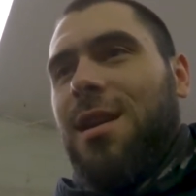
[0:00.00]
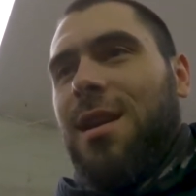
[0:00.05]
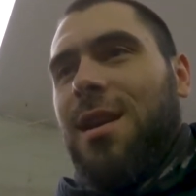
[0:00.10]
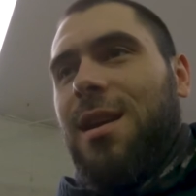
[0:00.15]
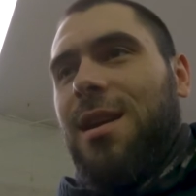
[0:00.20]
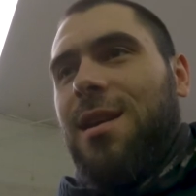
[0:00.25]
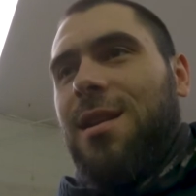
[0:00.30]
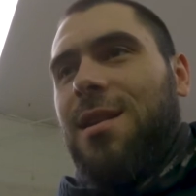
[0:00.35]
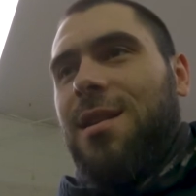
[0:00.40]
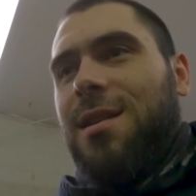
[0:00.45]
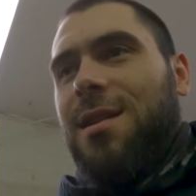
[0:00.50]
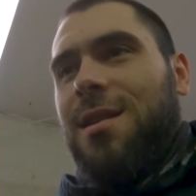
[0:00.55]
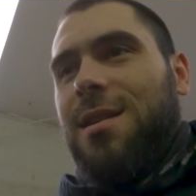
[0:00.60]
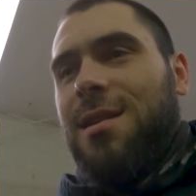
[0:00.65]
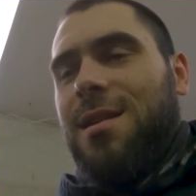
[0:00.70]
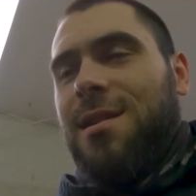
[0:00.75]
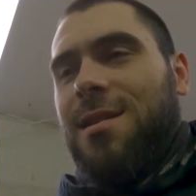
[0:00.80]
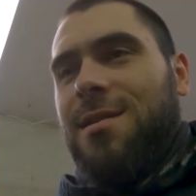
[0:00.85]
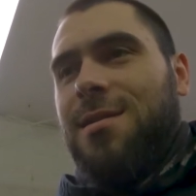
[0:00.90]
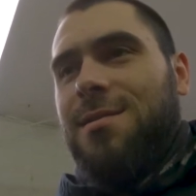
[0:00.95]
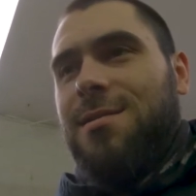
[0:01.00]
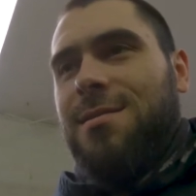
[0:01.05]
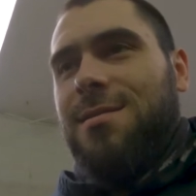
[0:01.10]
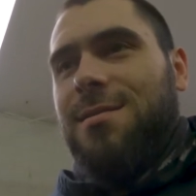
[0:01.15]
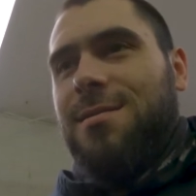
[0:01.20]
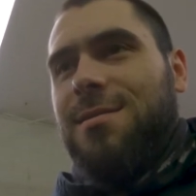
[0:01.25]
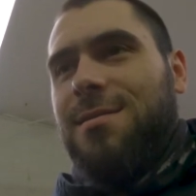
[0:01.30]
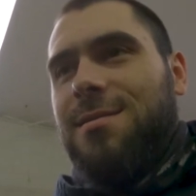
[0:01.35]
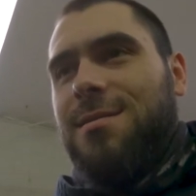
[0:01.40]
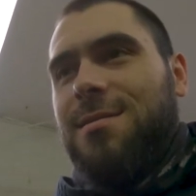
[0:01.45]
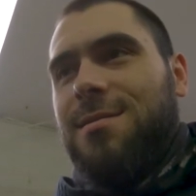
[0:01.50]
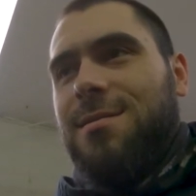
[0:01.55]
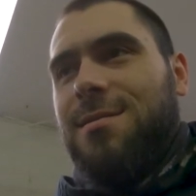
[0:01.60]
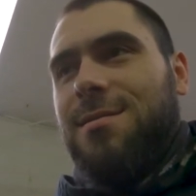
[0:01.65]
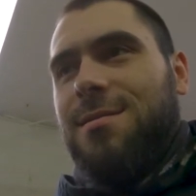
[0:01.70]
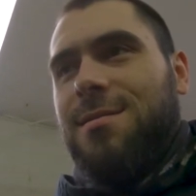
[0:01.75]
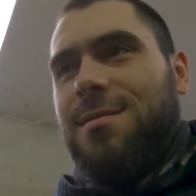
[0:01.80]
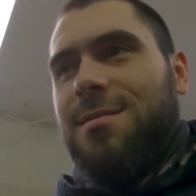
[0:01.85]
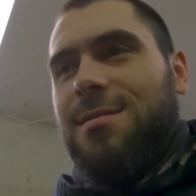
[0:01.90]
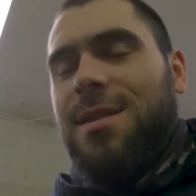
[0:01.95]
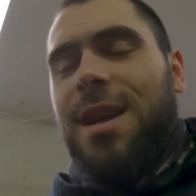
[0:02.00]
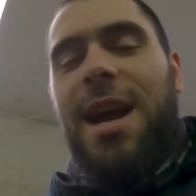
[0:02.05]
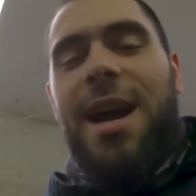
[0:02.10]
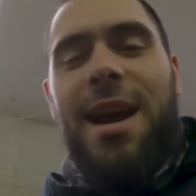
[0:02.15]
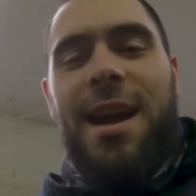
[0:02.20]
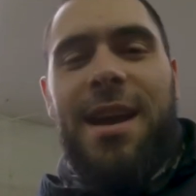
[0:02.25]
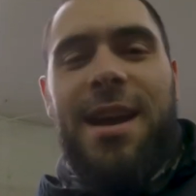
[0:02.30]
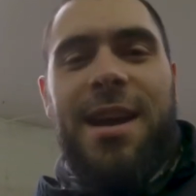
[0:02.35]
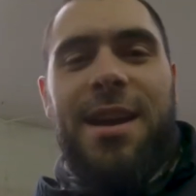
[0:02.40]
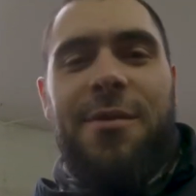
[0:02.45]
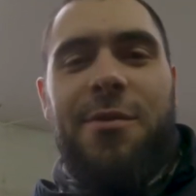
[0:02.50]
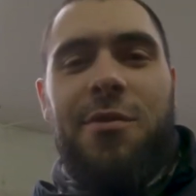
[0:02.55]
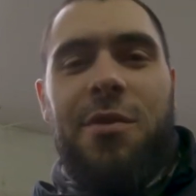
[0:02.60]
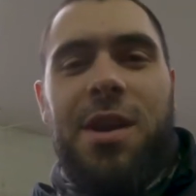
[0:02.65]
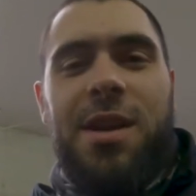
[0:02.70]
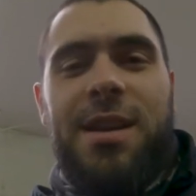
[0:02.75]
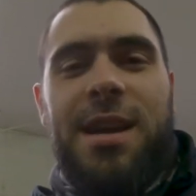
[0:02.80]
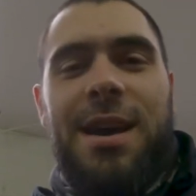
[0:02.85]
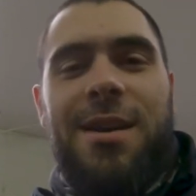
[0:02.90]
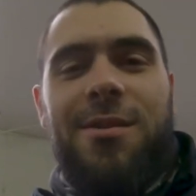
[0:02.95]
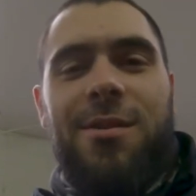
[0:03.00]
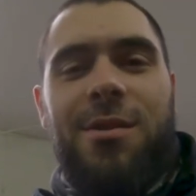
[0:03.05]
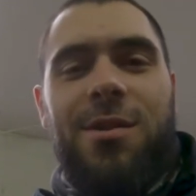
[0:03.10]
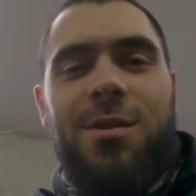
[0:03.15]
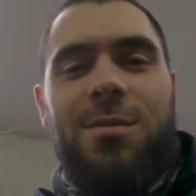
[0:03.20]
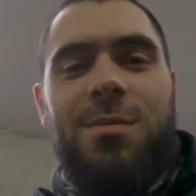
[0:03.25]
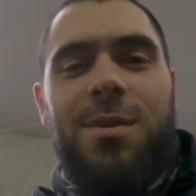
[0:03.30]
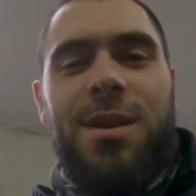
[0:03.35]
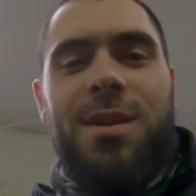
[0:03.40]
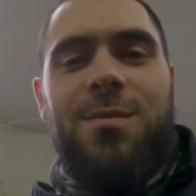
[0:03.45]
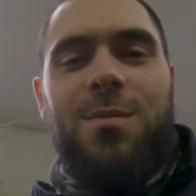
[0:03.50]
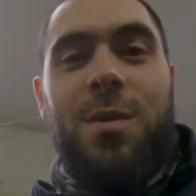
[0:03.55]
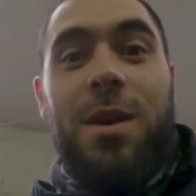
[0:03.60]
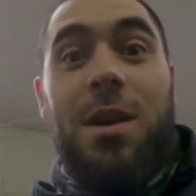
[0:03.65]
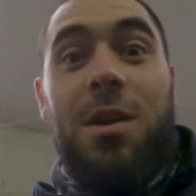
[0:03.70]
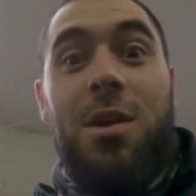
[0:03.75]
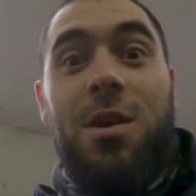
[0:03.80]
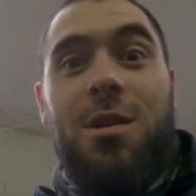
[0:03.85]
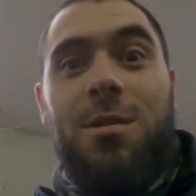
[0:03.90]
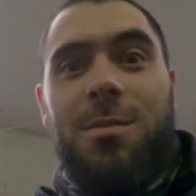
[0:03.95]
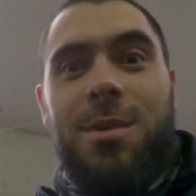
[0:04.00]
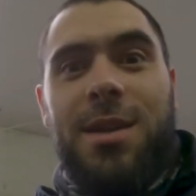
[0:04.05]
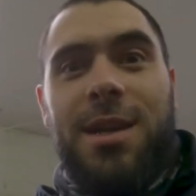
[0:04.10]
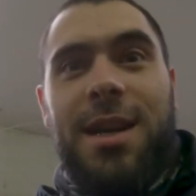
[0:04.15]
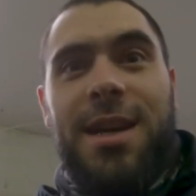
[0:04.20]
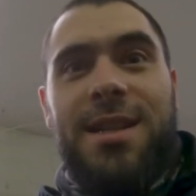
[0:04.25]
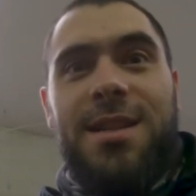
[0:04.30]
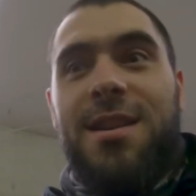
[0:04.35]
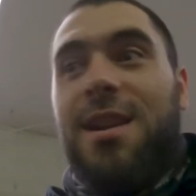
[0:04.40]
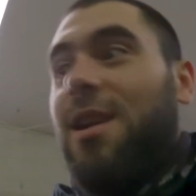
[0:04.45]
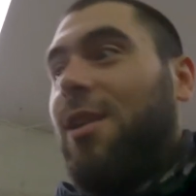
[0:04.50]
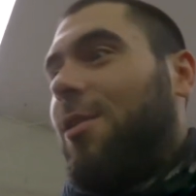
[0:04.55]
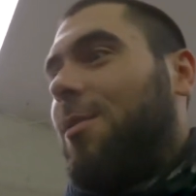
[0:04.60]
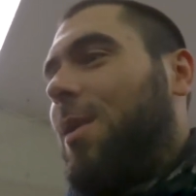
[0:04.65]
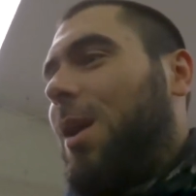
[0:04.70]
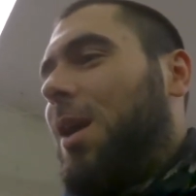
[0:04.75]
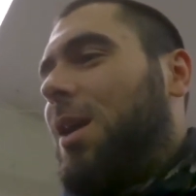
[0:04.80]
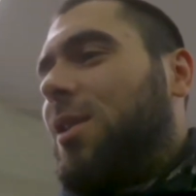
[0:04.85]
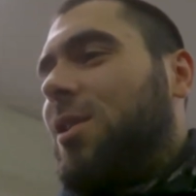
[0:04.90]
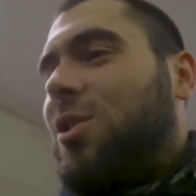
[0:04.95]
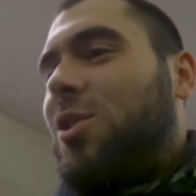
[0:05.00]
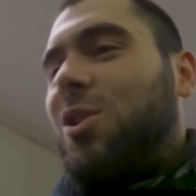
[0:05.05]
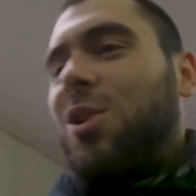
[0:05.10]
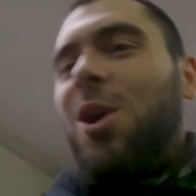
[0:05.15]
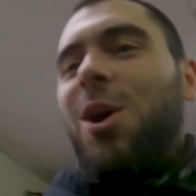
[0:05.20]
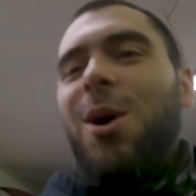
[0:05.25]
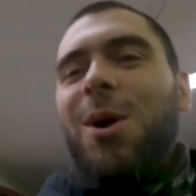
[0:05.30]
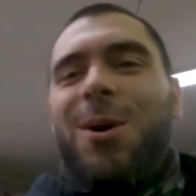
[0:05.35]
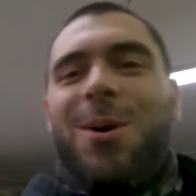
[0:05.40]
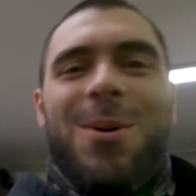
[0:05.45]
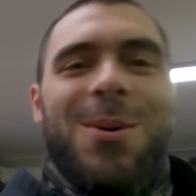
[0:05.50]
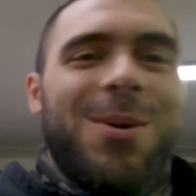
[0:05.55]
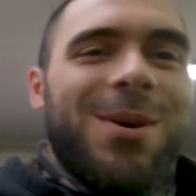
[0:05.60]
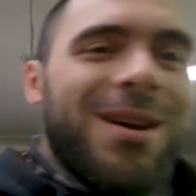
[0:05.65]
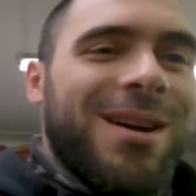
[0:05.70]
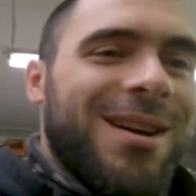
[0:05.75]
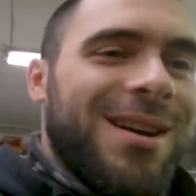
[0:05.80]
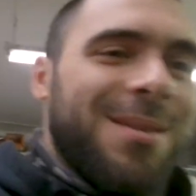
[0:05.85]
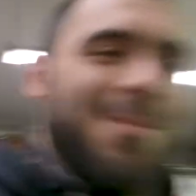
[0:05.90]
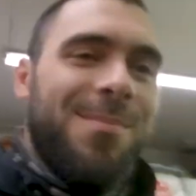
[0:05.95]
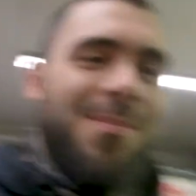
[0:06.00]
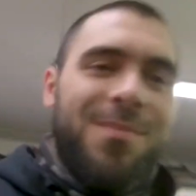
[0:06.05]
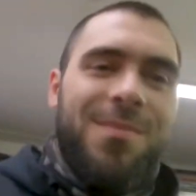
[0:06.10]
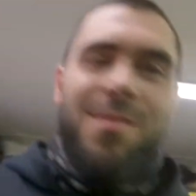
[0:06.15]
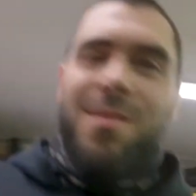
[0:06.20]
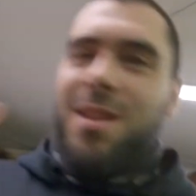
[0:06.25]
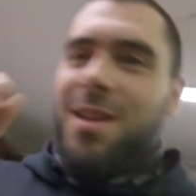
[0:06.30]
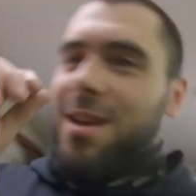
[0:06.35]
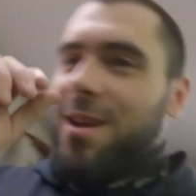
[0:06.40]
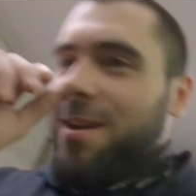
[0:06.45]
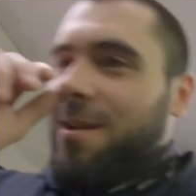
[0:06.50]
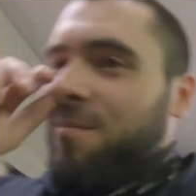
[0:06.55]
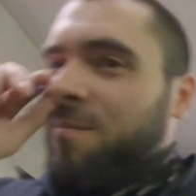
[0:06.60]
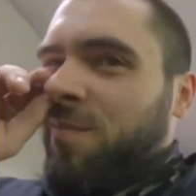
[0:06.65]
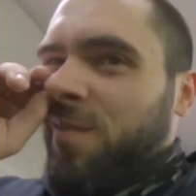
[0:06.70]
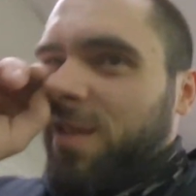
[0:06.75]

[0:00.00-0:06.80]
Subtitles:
And yeah, I kind of freaked out a little bit and went home because I got scared. So yeah,